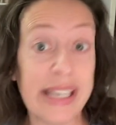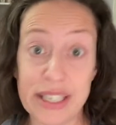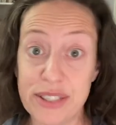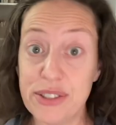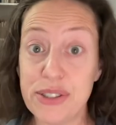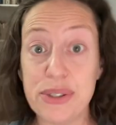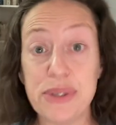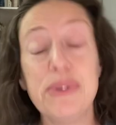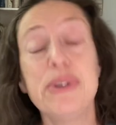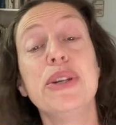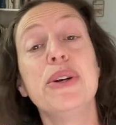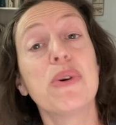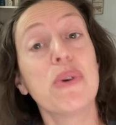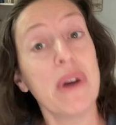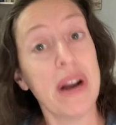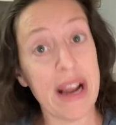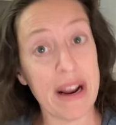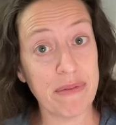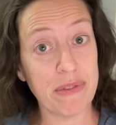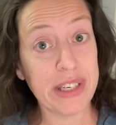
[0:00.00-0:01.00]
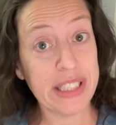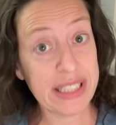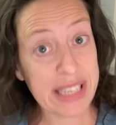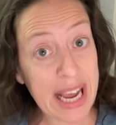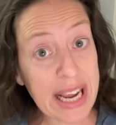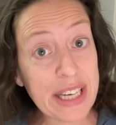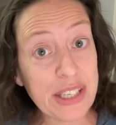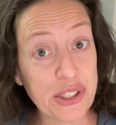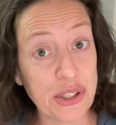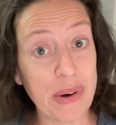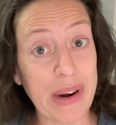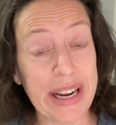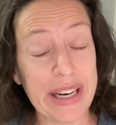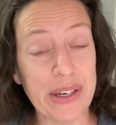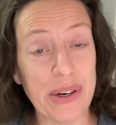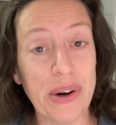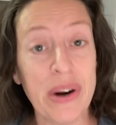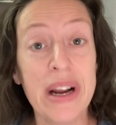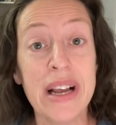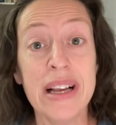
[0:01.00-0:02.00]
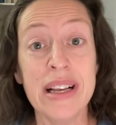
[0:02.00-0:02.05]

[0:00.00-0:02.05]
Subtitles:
into your everyday trainer.